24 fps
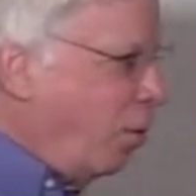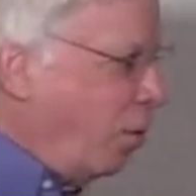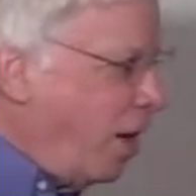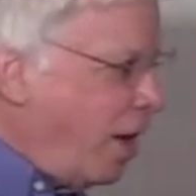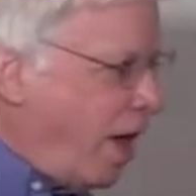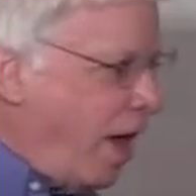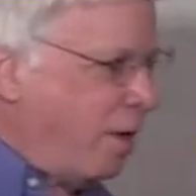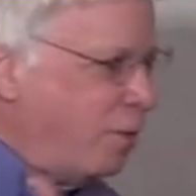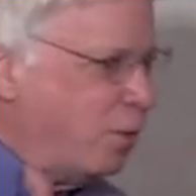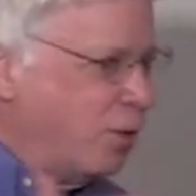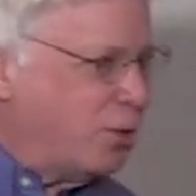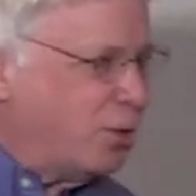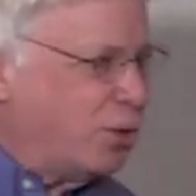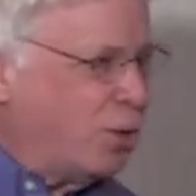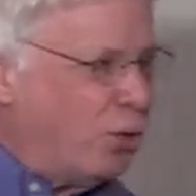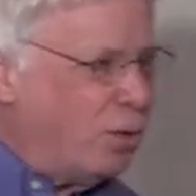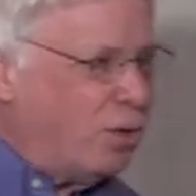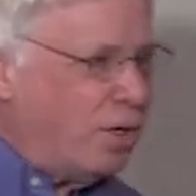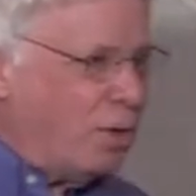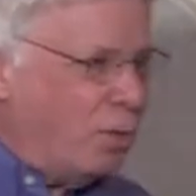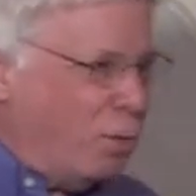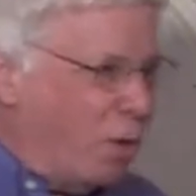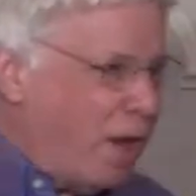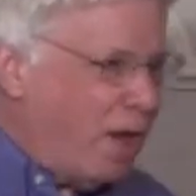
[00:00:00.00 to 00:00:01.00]
what I was
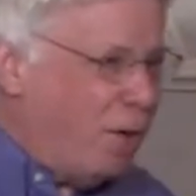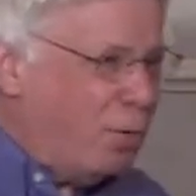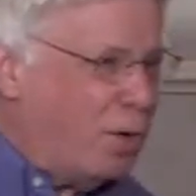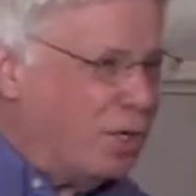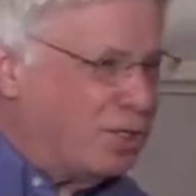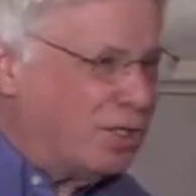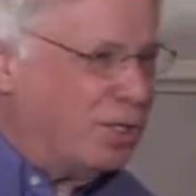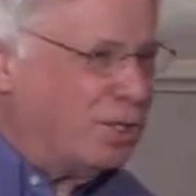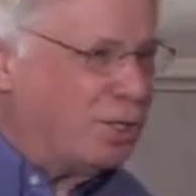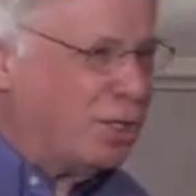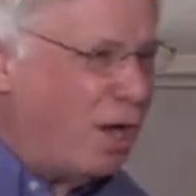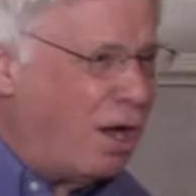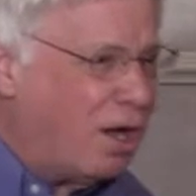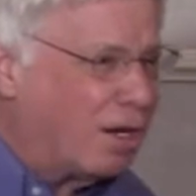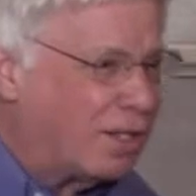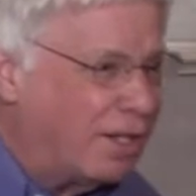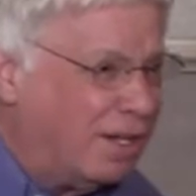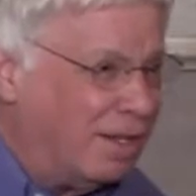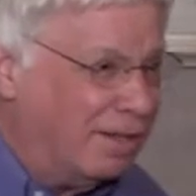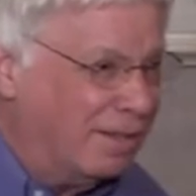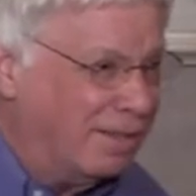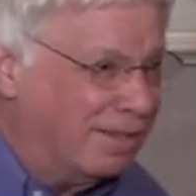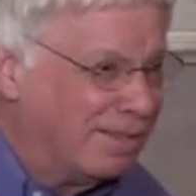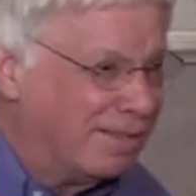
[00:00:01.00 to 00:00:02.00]
doing when I wasn't
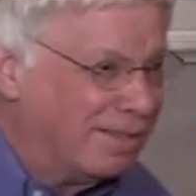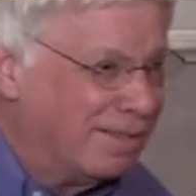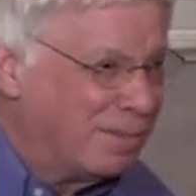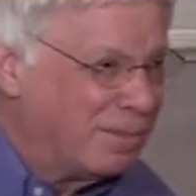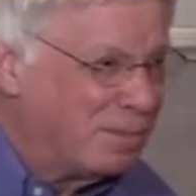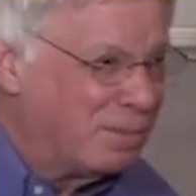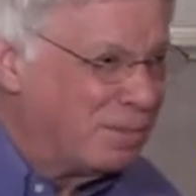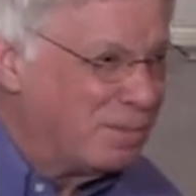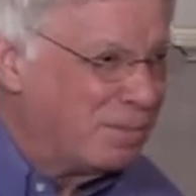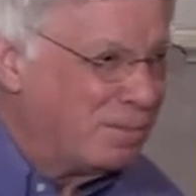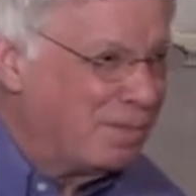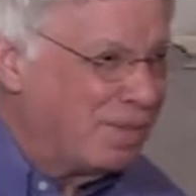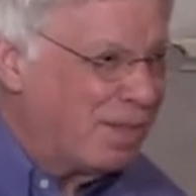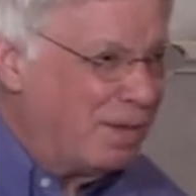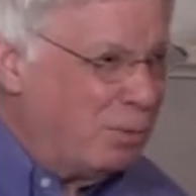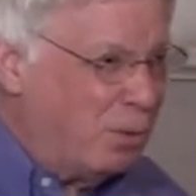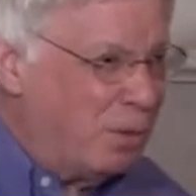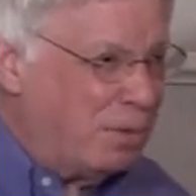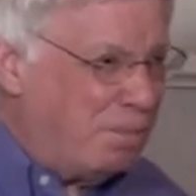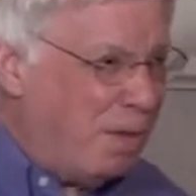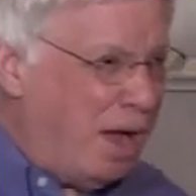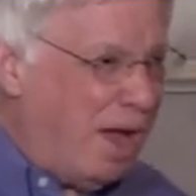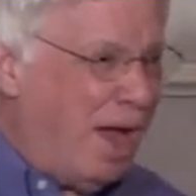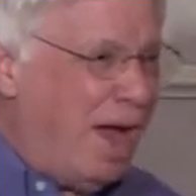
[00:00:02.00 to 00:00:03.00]
talking
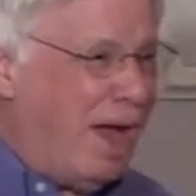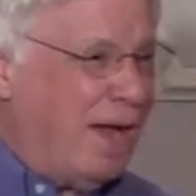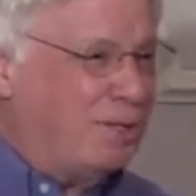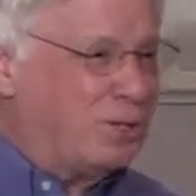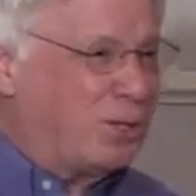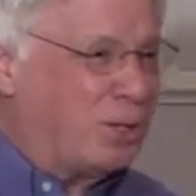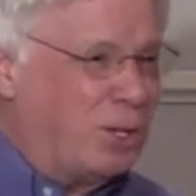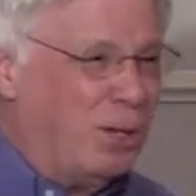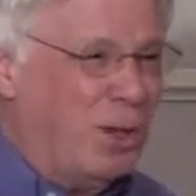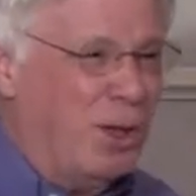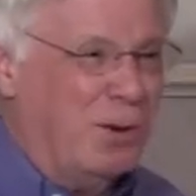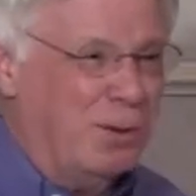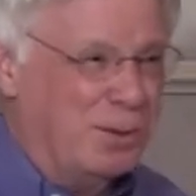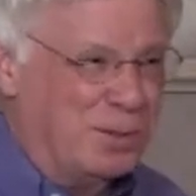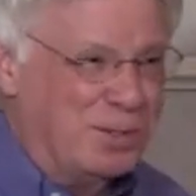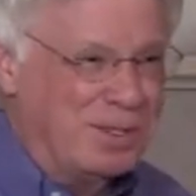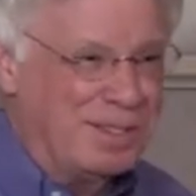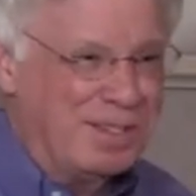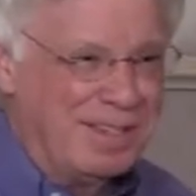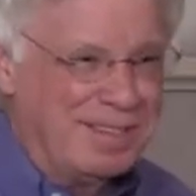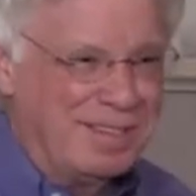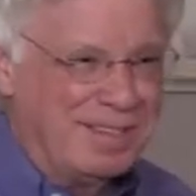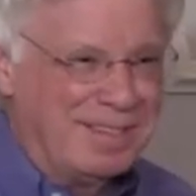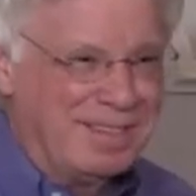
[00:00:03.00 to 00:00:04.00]
with my eyes
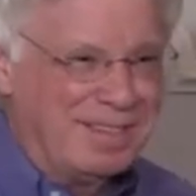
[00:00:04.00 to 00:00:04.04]
closed.